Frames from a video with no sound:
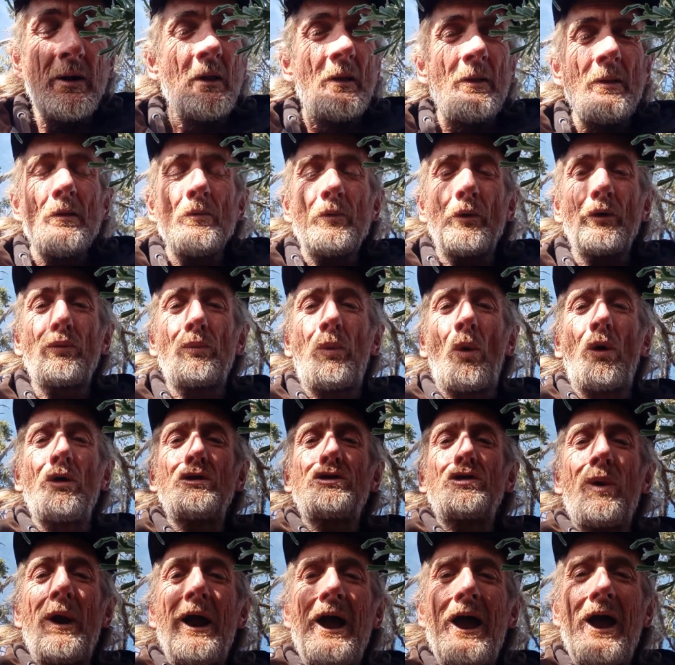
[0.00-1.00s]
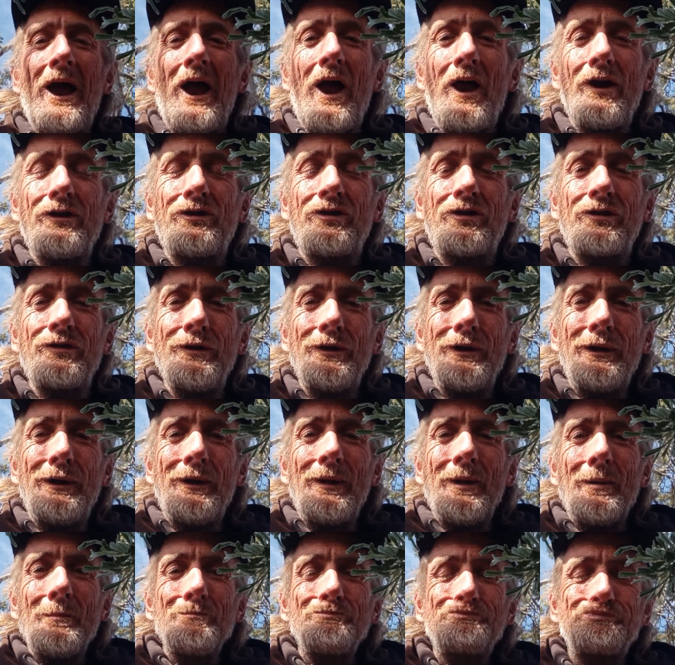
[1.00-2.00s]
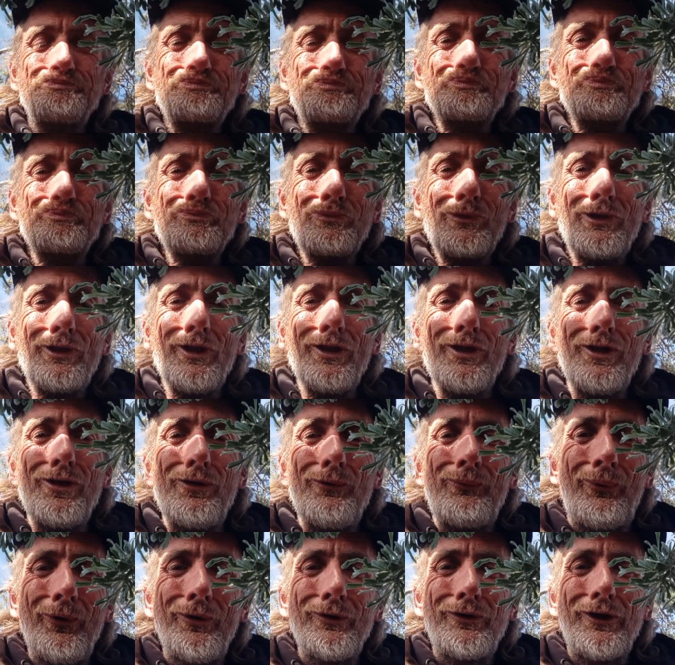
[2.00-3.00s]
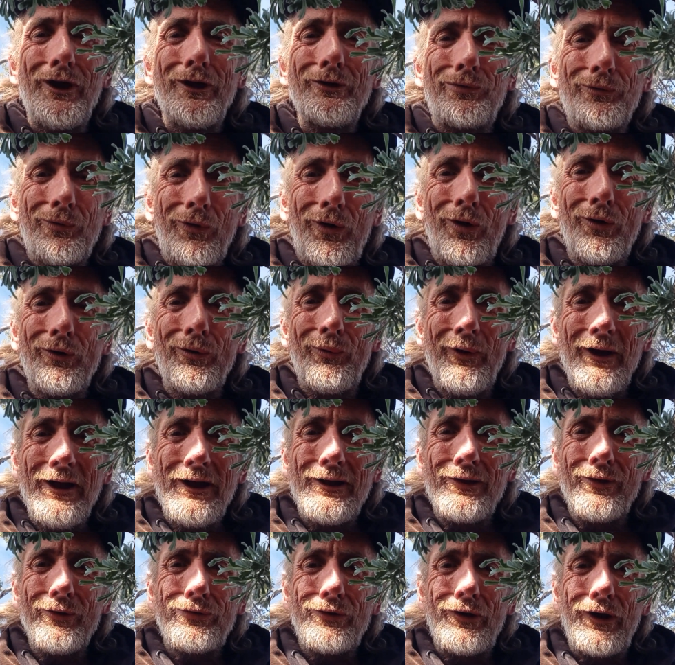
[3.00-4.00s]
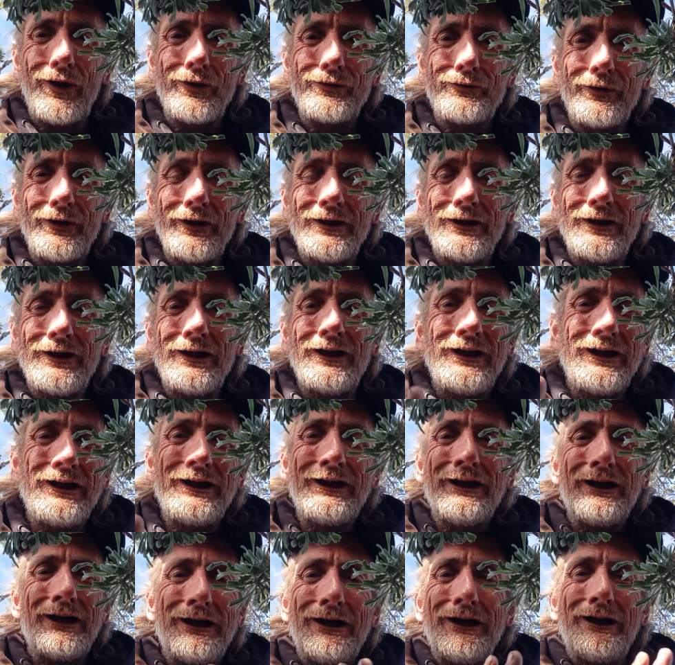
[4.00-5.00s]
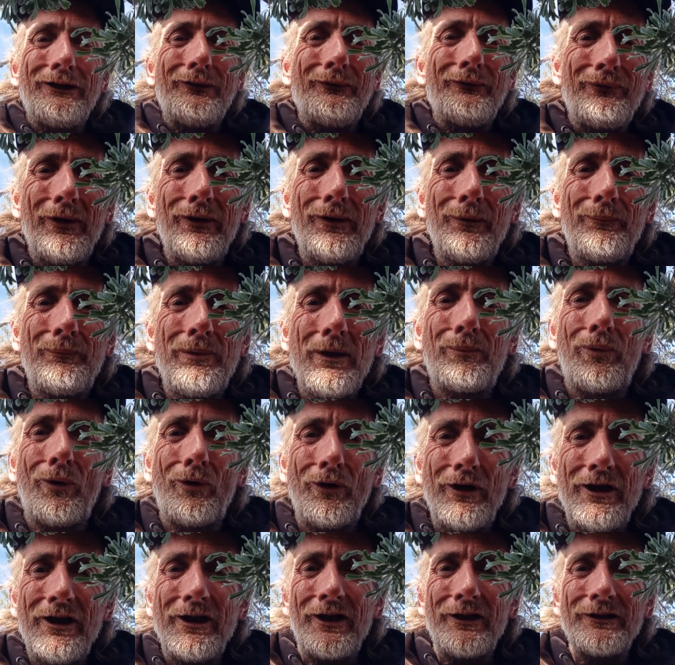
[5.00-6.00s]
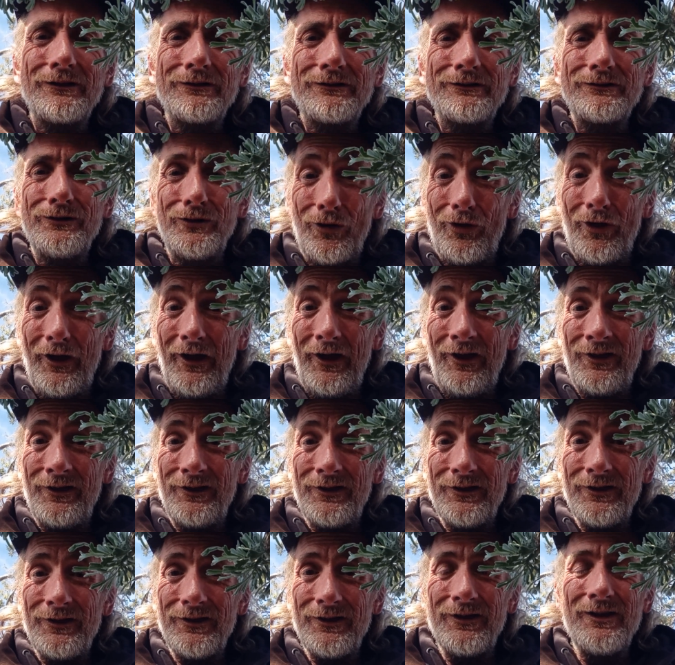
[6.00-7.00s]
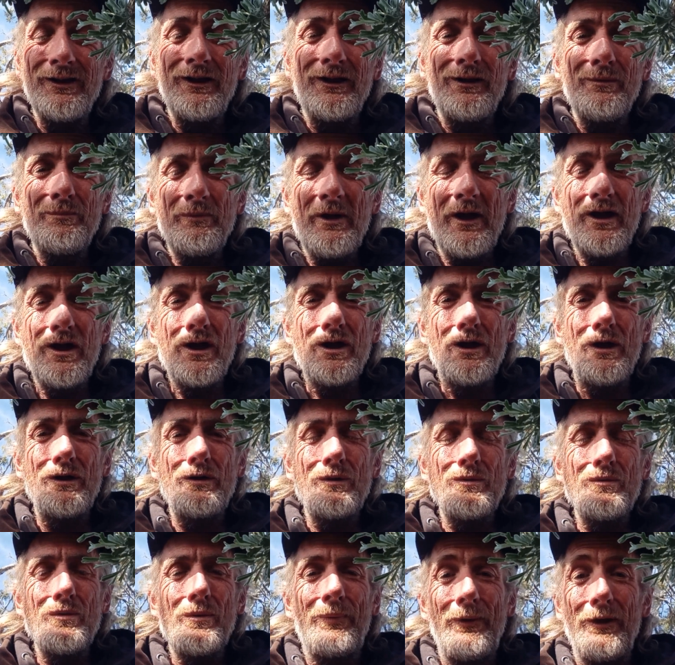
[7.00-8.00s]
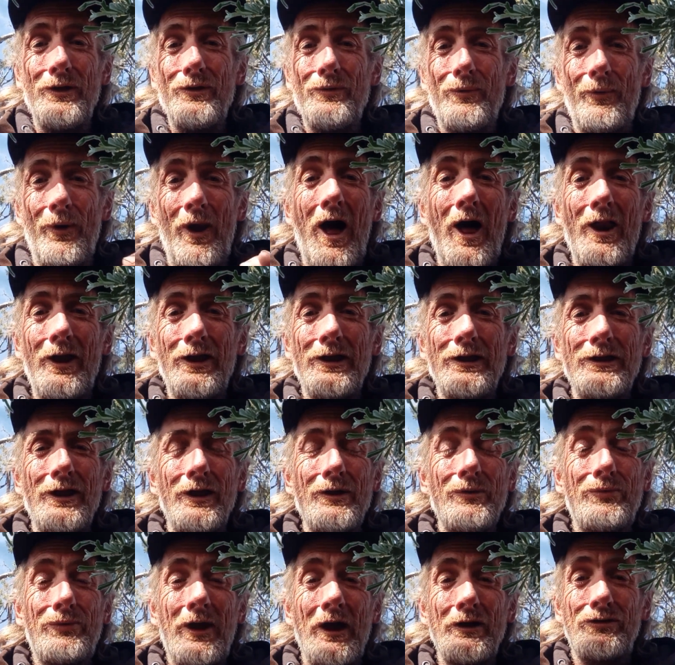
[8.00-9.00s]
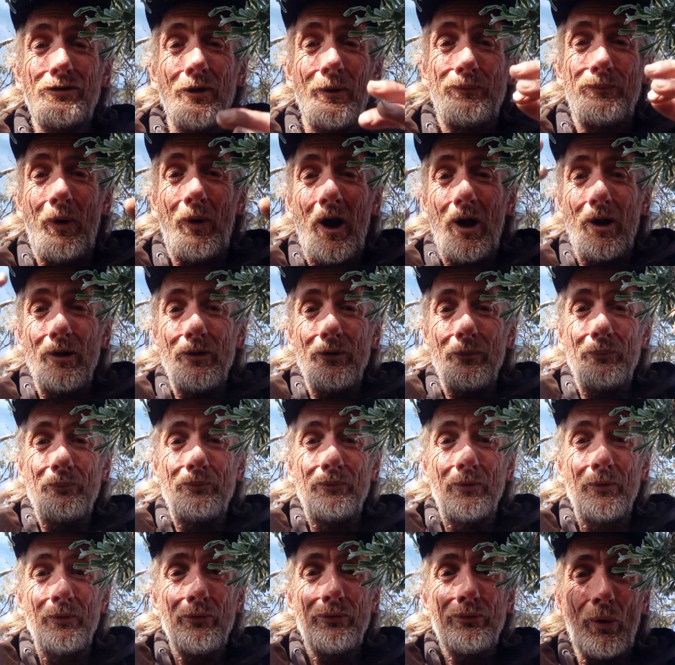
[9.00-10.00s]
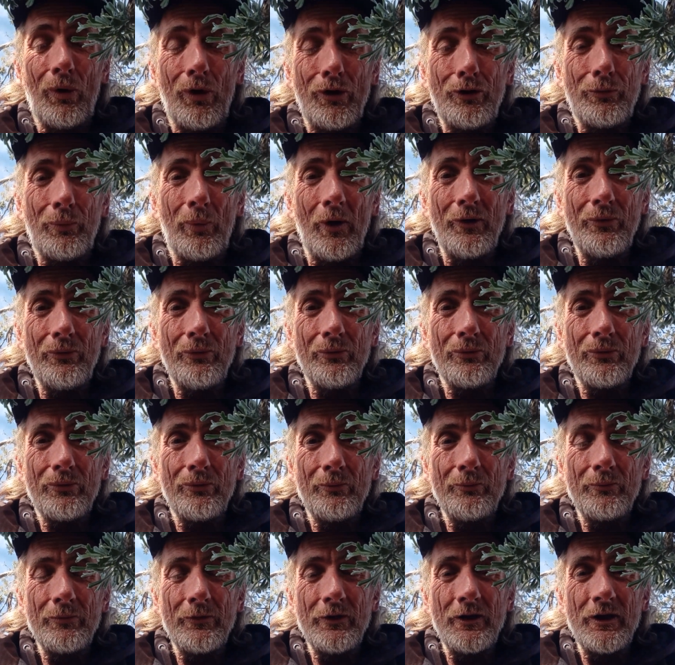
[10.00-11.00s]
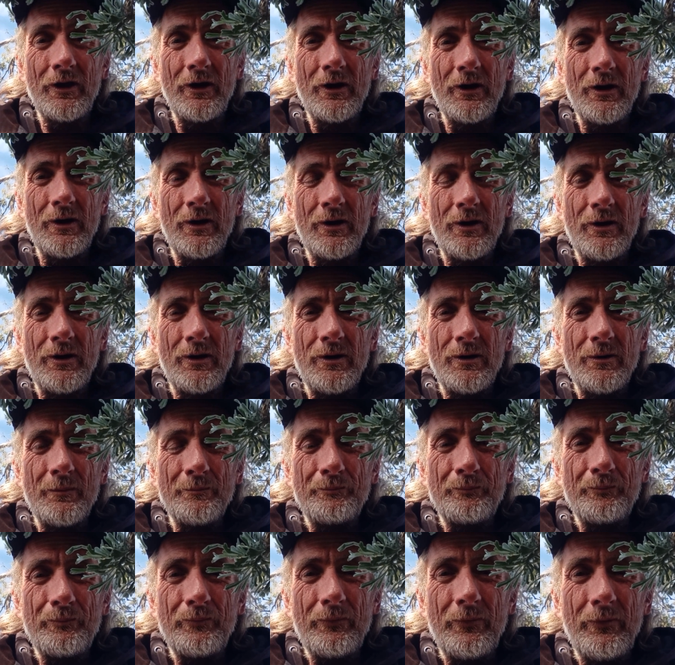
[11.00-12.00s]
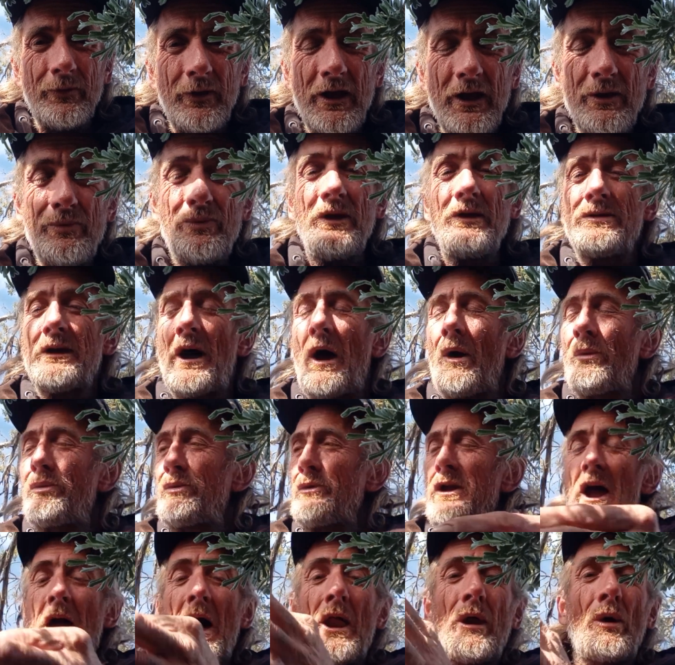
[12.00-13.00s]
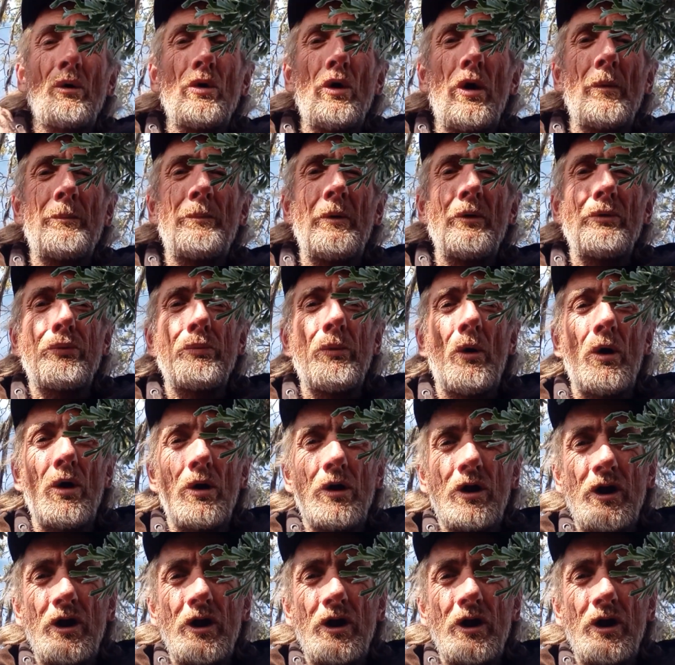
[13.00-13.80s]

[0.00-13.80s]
There's more trash, food getting thrown away in this country than the people are eating. You know that? And if they're not eating it, it's catching on fire in the storage places. 18,000 cattle go up in smoke.